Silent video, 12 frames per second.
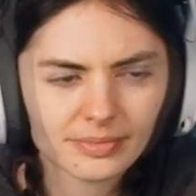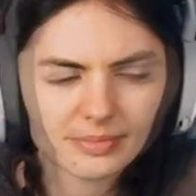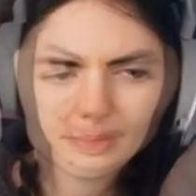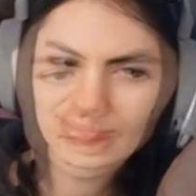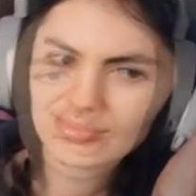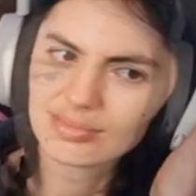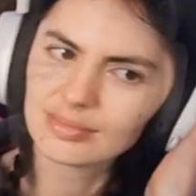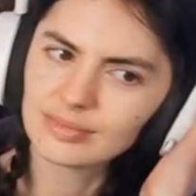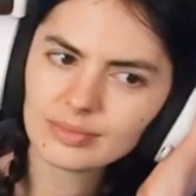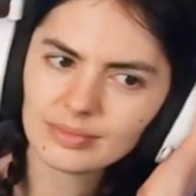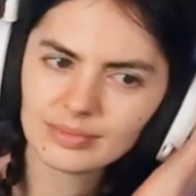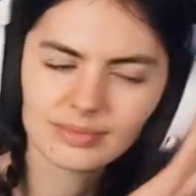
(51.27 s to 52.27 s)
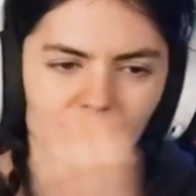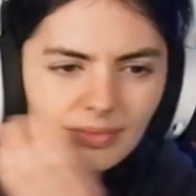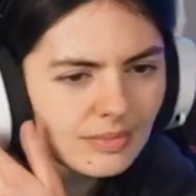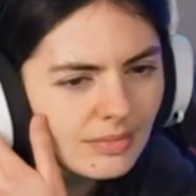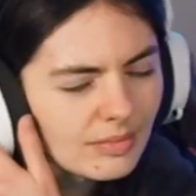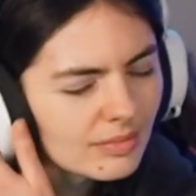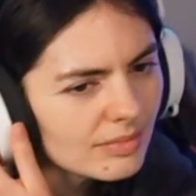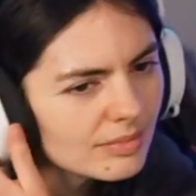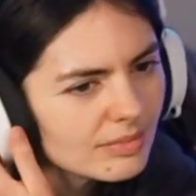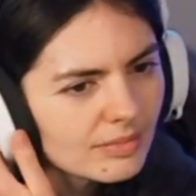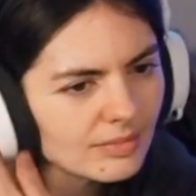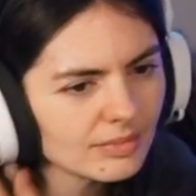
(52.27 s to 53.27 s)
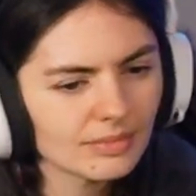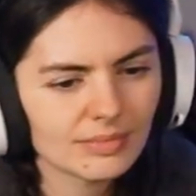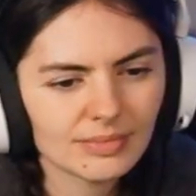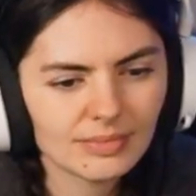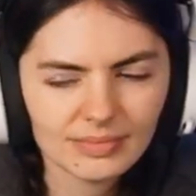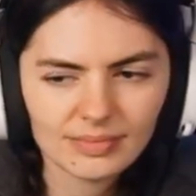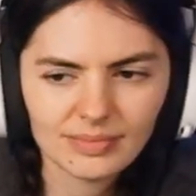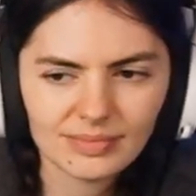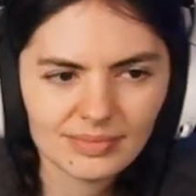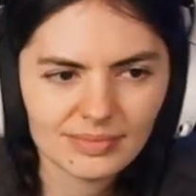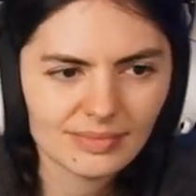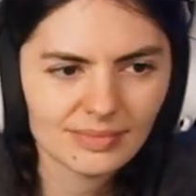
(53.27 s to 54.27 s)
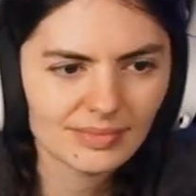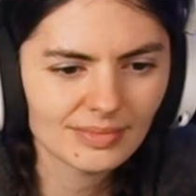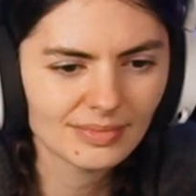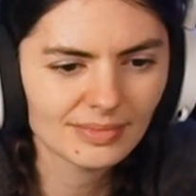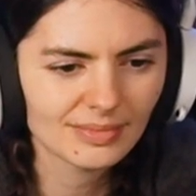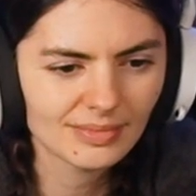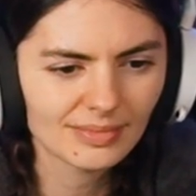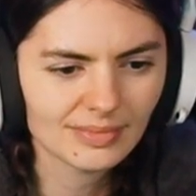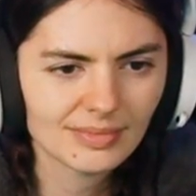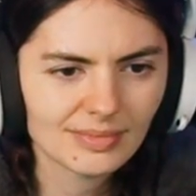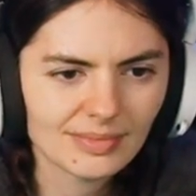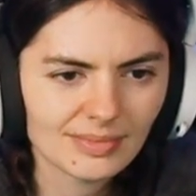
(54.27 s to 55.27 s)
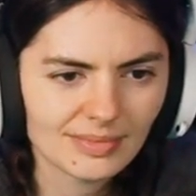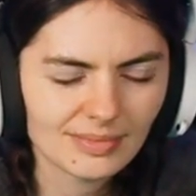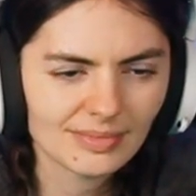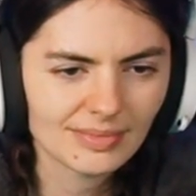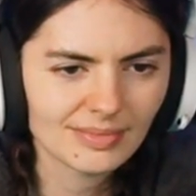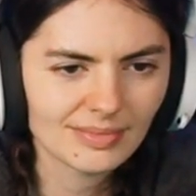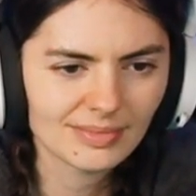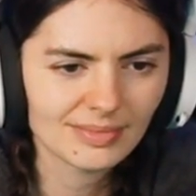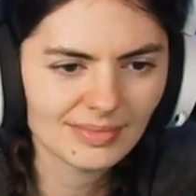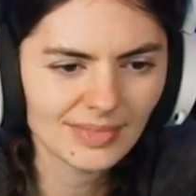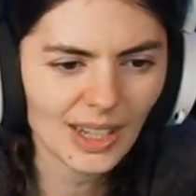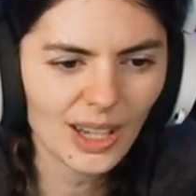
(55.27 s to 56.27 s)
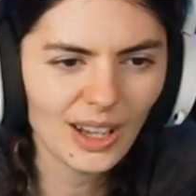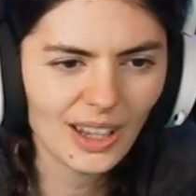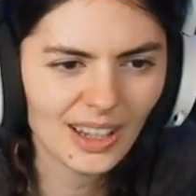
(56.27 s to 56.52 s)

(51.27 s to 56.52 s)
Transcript: We're on a mission. That does not give you a pass on your studies. Mm.